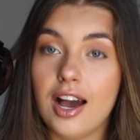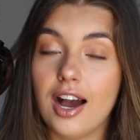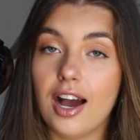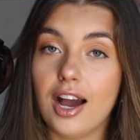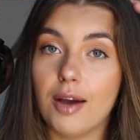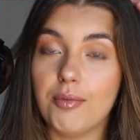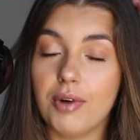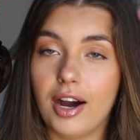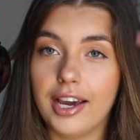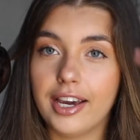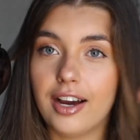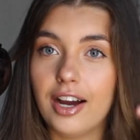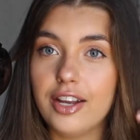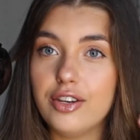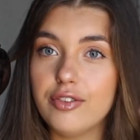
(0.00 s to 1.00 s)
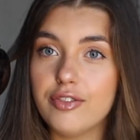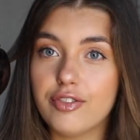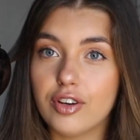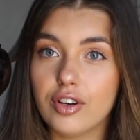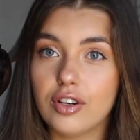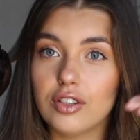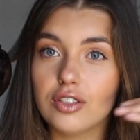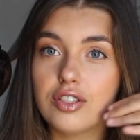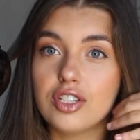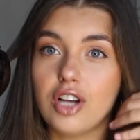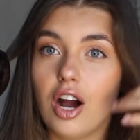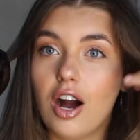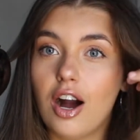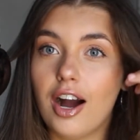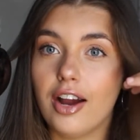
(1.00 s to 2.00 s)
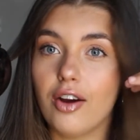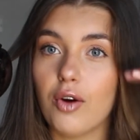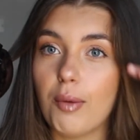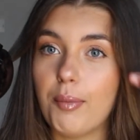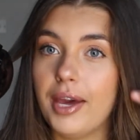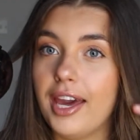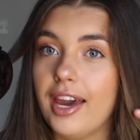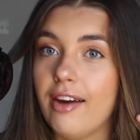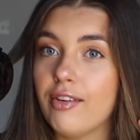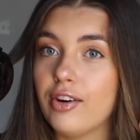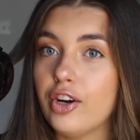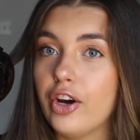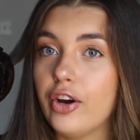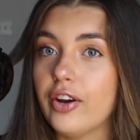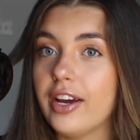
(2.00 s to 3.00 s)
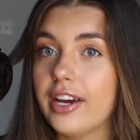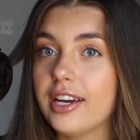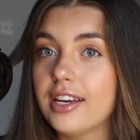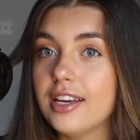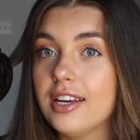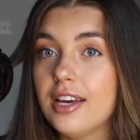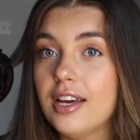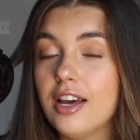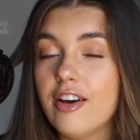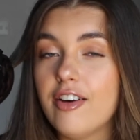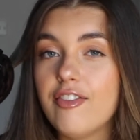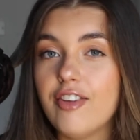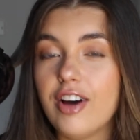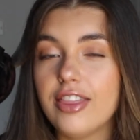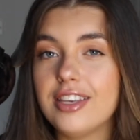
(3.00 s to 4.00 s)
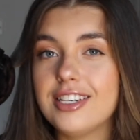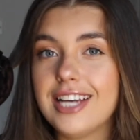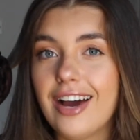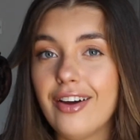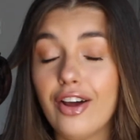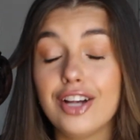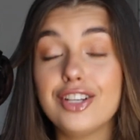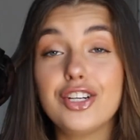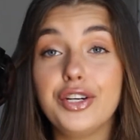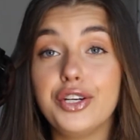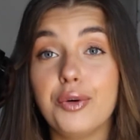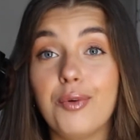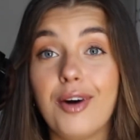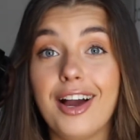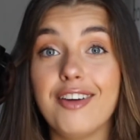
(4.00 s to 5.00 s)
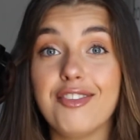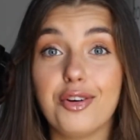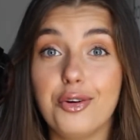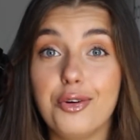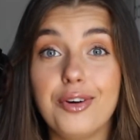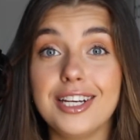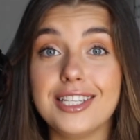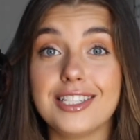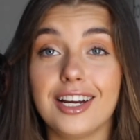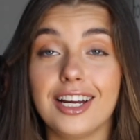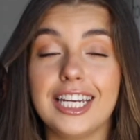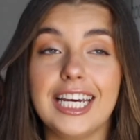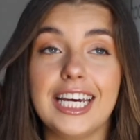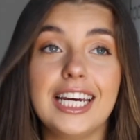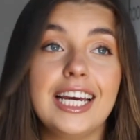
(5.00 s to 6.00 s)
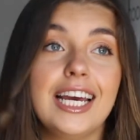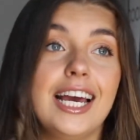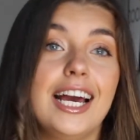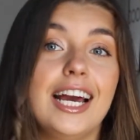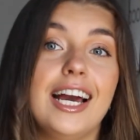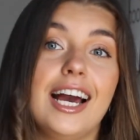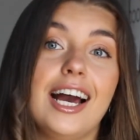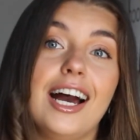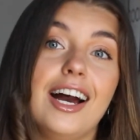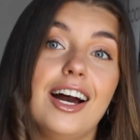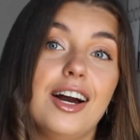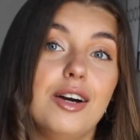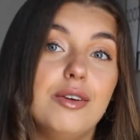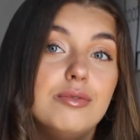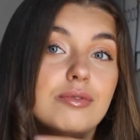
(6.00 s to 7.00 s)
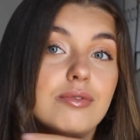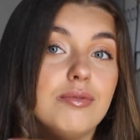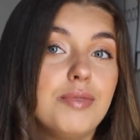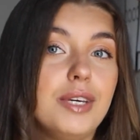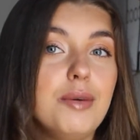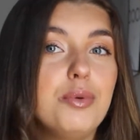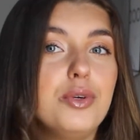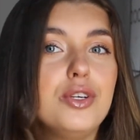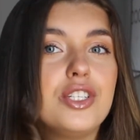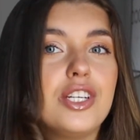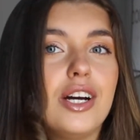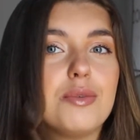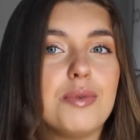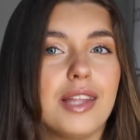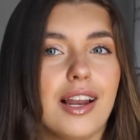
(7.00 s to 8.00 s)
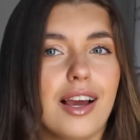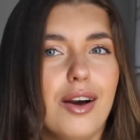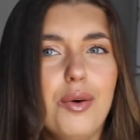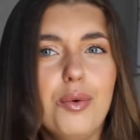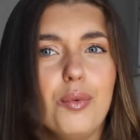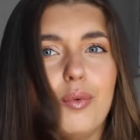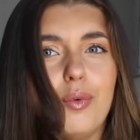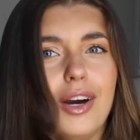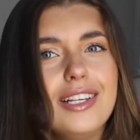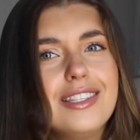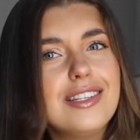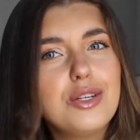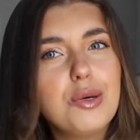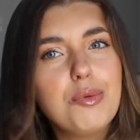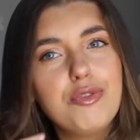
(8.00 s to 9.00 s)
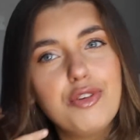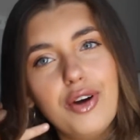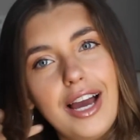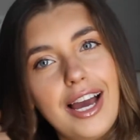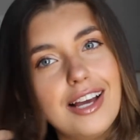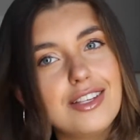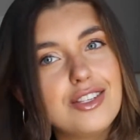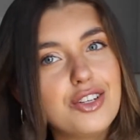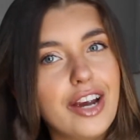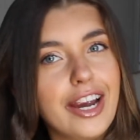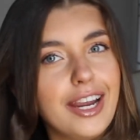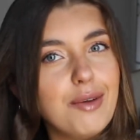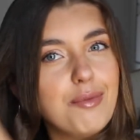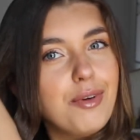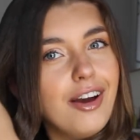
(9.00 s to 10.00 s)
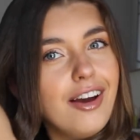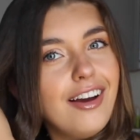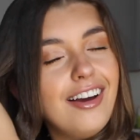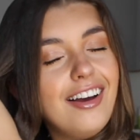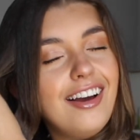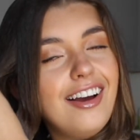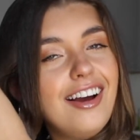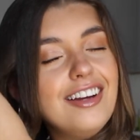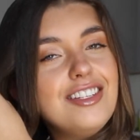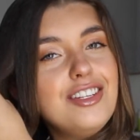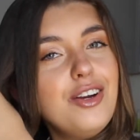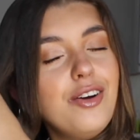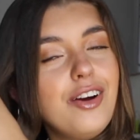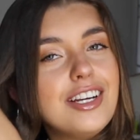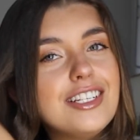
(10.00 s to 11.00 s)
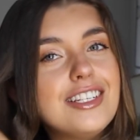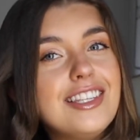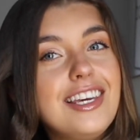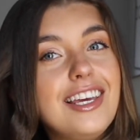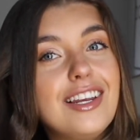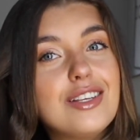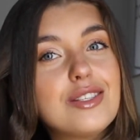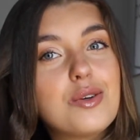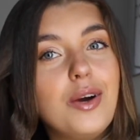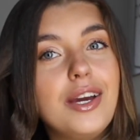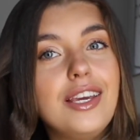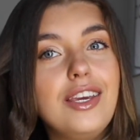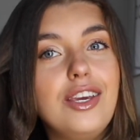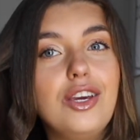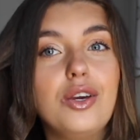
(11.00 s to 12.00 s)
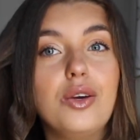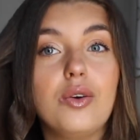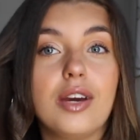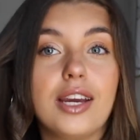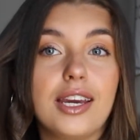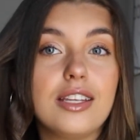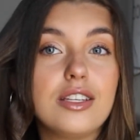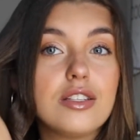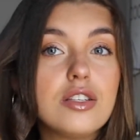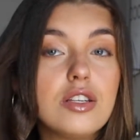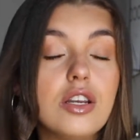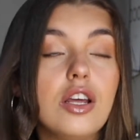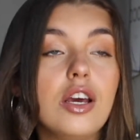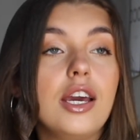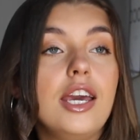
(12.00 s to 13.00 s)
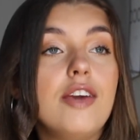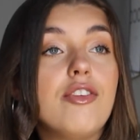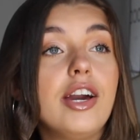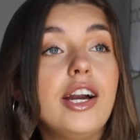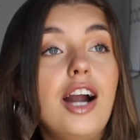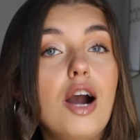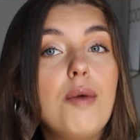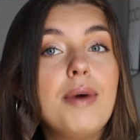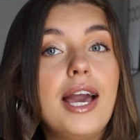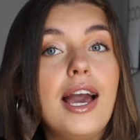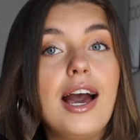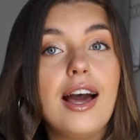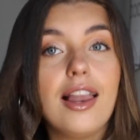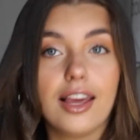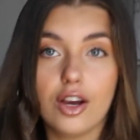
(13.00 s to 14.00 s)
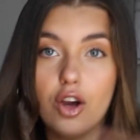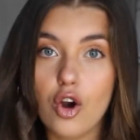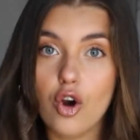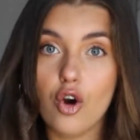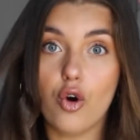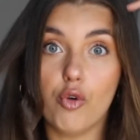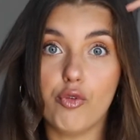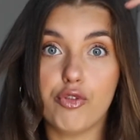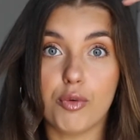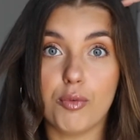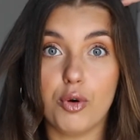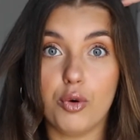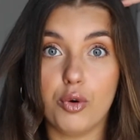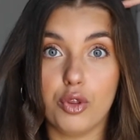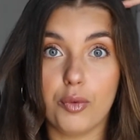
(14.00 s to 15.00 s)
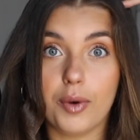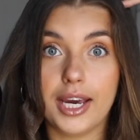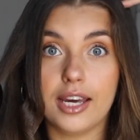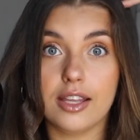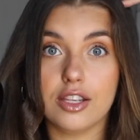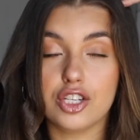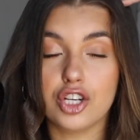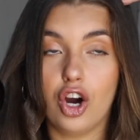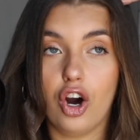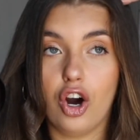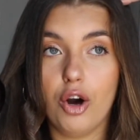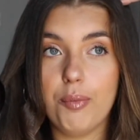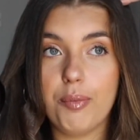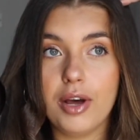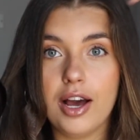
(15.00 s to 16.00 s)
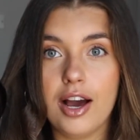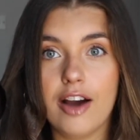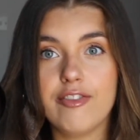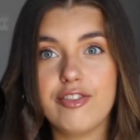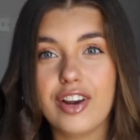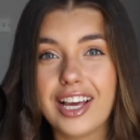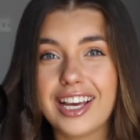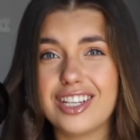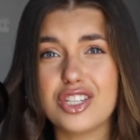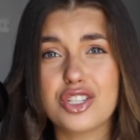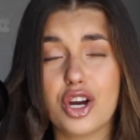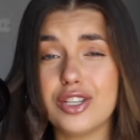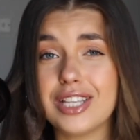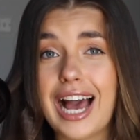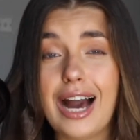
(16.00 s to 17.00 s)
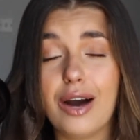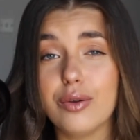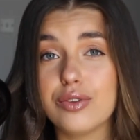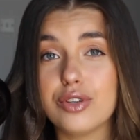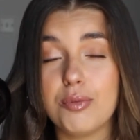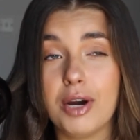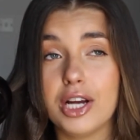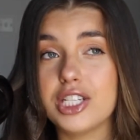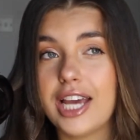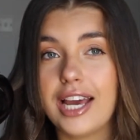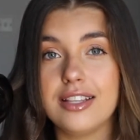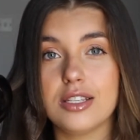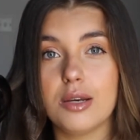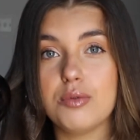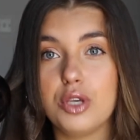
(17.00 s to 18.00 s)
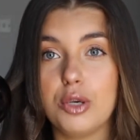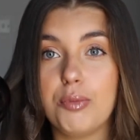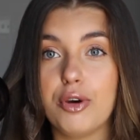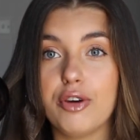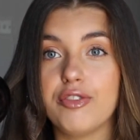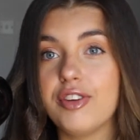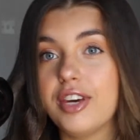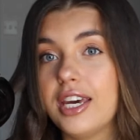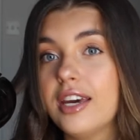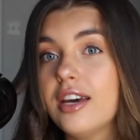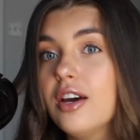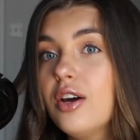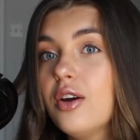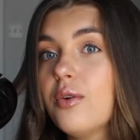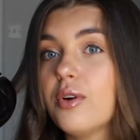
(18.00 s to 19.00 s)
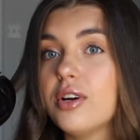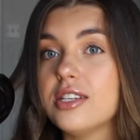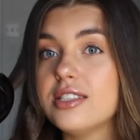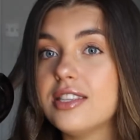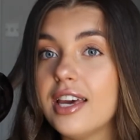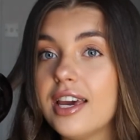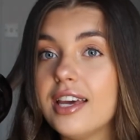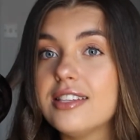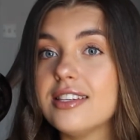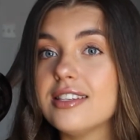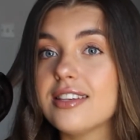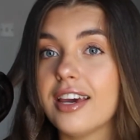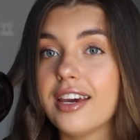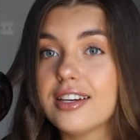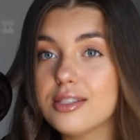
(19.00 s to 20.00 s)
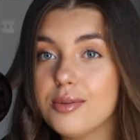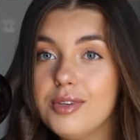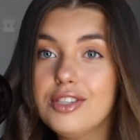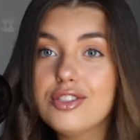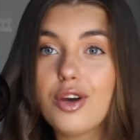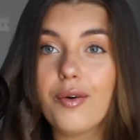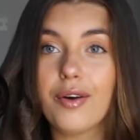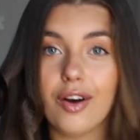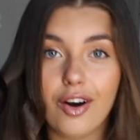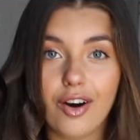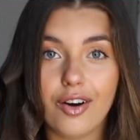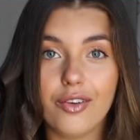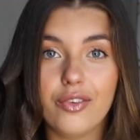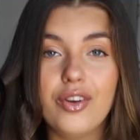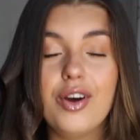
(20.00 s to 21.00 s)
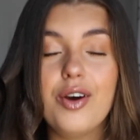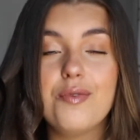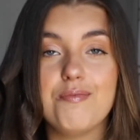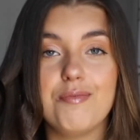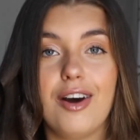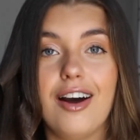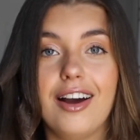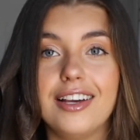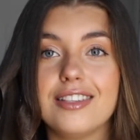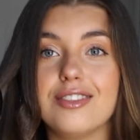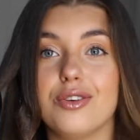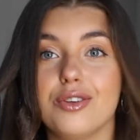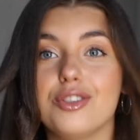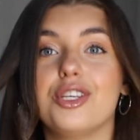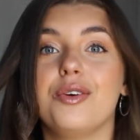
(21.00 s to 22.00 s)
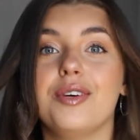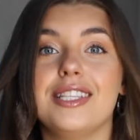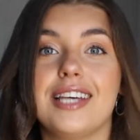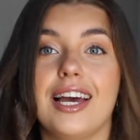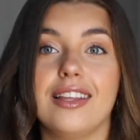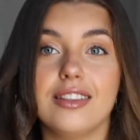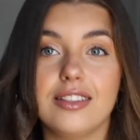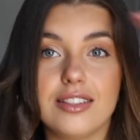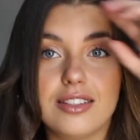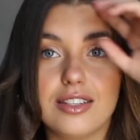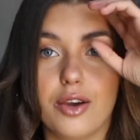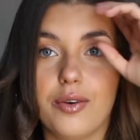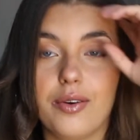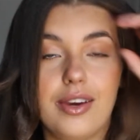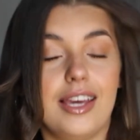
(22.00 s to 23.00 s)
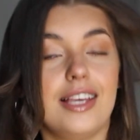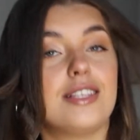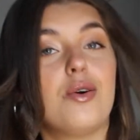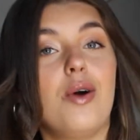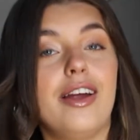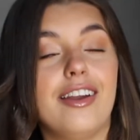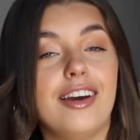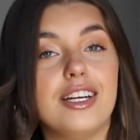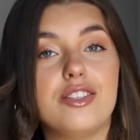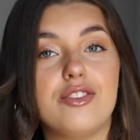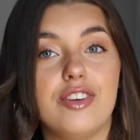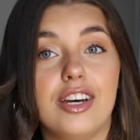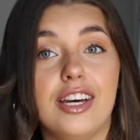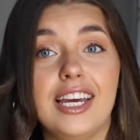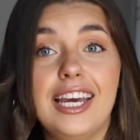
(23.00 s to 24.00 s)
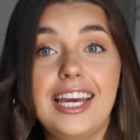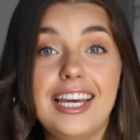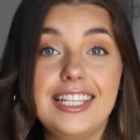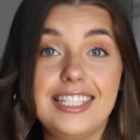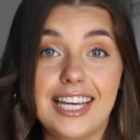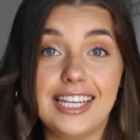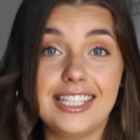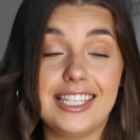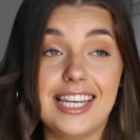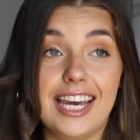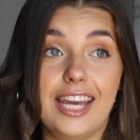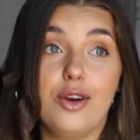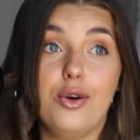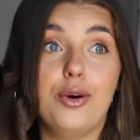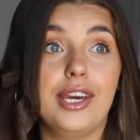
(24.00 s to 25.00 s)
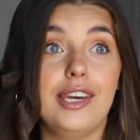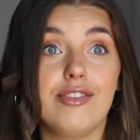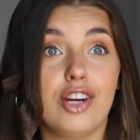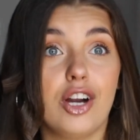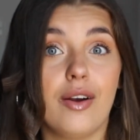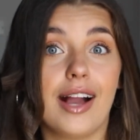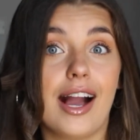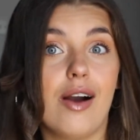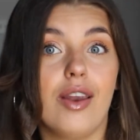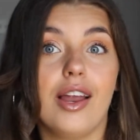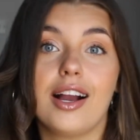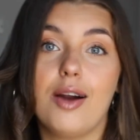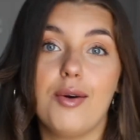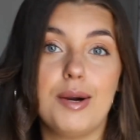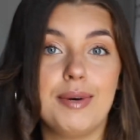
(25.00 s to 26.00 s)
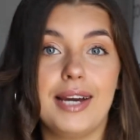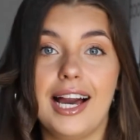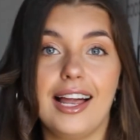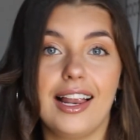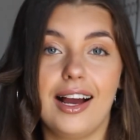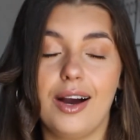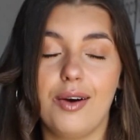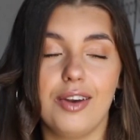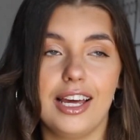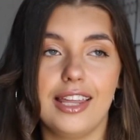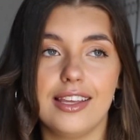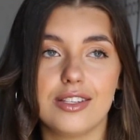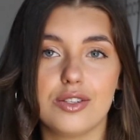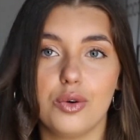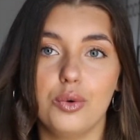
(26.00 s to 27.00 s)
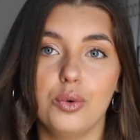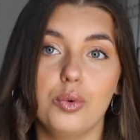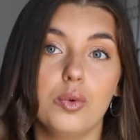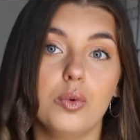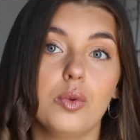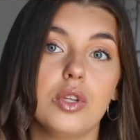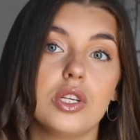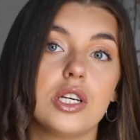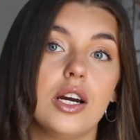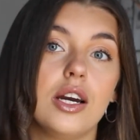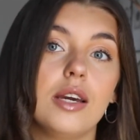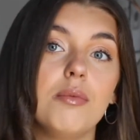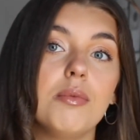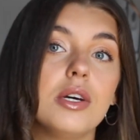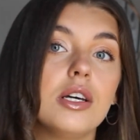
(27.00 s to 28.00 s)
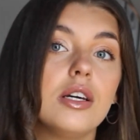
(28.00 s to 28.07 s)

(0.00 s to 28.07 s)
I kind of start higher up here and go like further down. I don't know why, I've always done it. People usually ask me, they're like, oh, why is the top of your hair straight? But you know, I just think it looks quite cute. Like, it doesn't look, if I curl my hair like from all the way at the top, I feel like it just goes out too much, it ends up too puffy. Whereas this, it's like something's going on, but it's not too intense. So it's quite nice for day to day or even going out. Like I wear my hair out like this all the time.